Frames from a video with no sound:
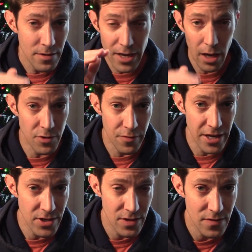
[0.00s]
the
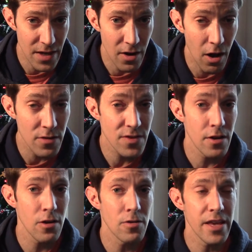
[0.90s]
observations and
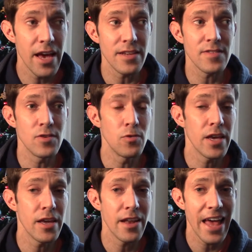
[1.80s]
also, yes, you
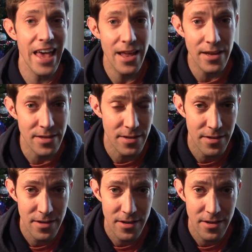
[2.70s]
can edit